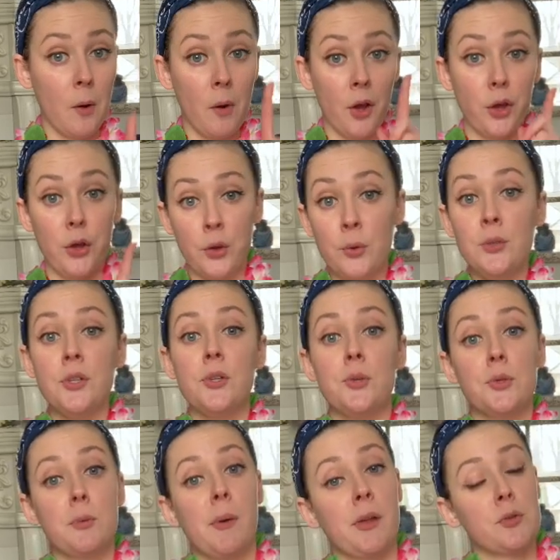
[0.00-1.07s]
want you to
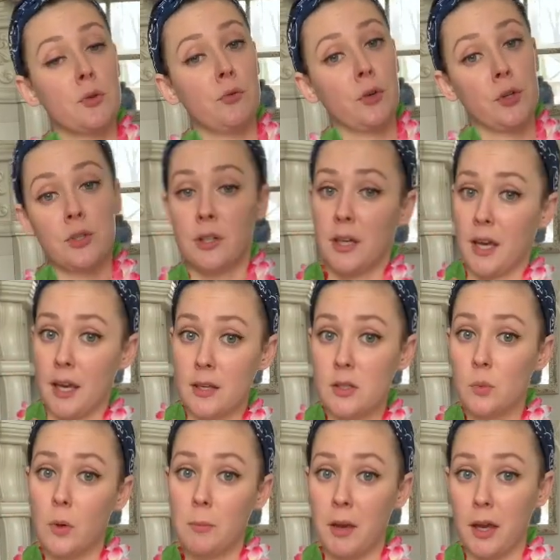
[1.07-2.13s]
use a pencil first in case
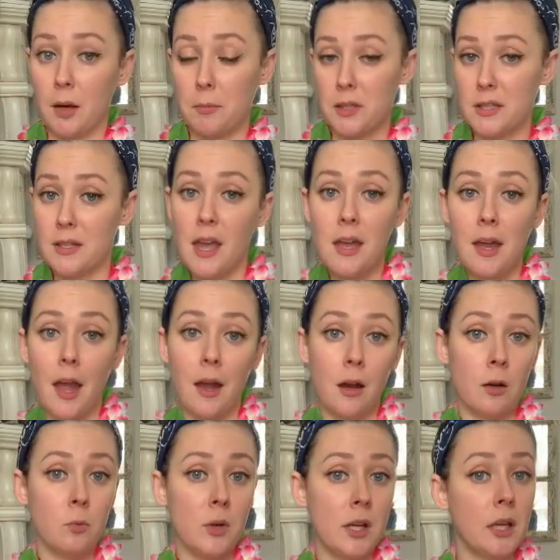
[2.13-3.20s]
we make a mistake
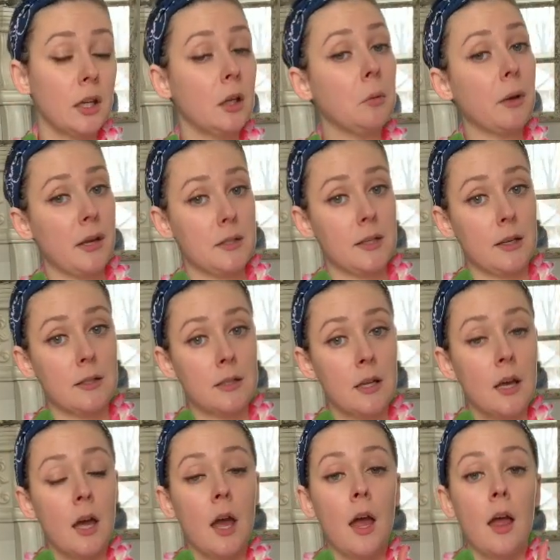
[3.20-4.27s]
and we can erase it.
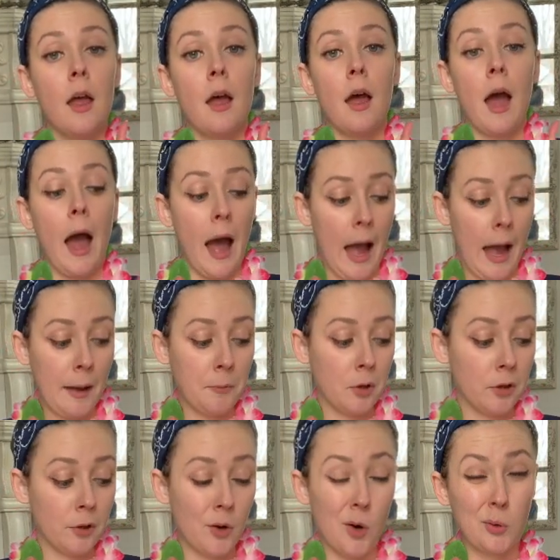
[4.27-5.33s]
I'm going
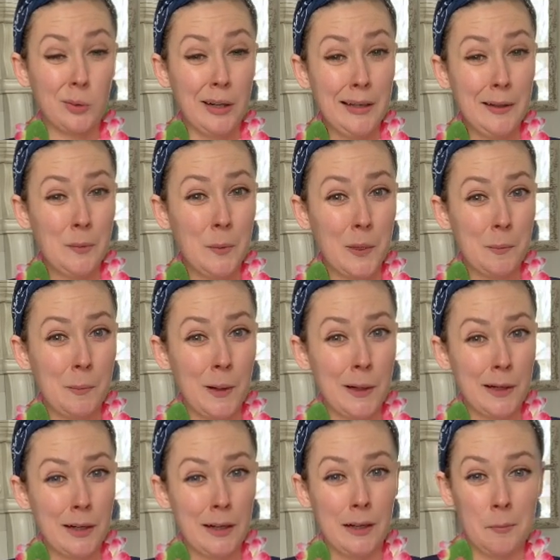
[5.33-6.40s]
to go right in with a
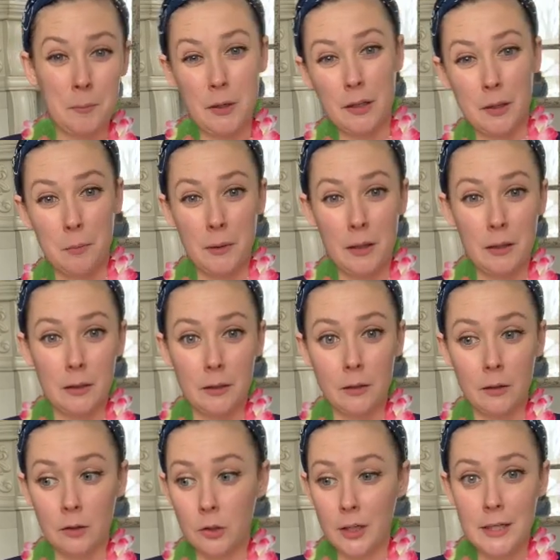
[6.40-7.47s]
marker. I'm going to be a
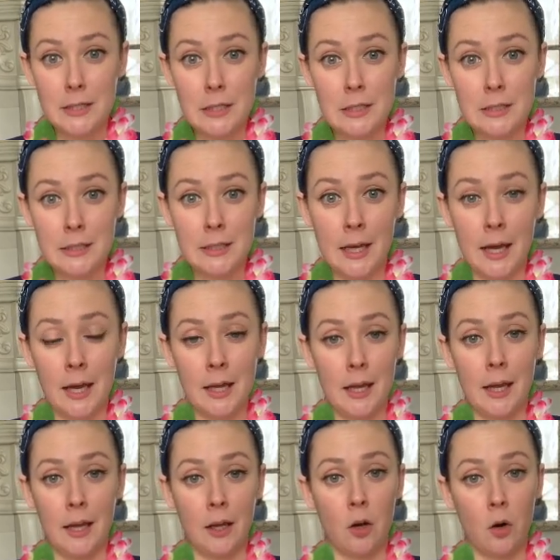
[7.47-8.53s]
little crazy today
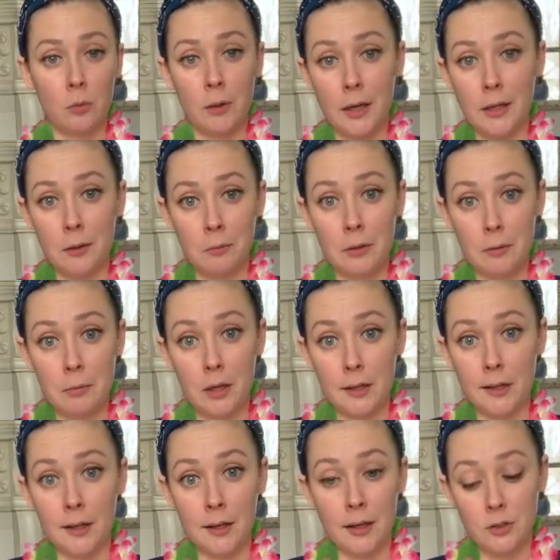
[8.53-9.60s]
and go right in with a
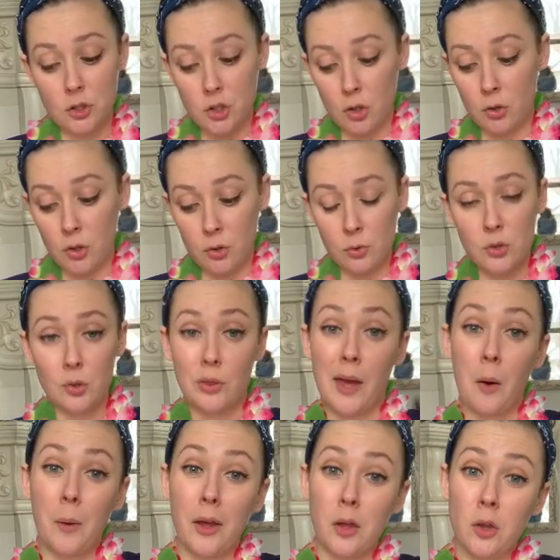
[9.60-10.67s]
marker and show you so
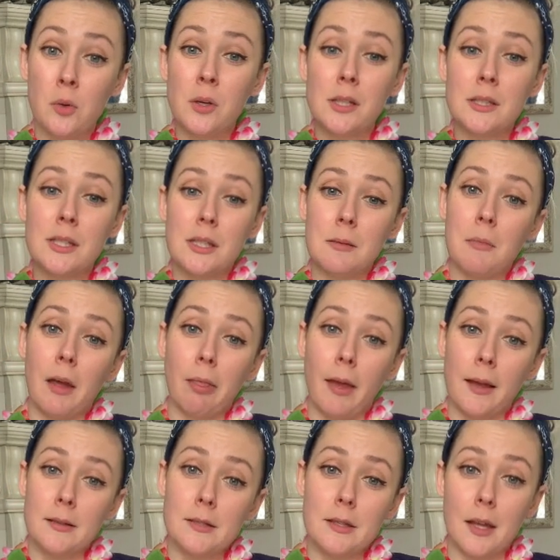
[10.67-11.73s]
that way you can see my
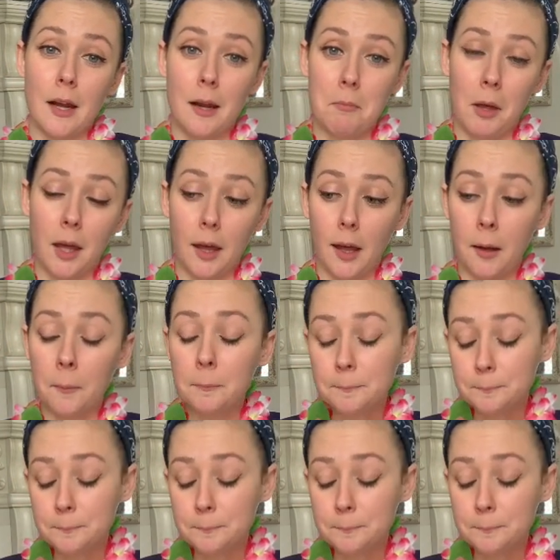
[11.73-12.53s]
lines that I'm making.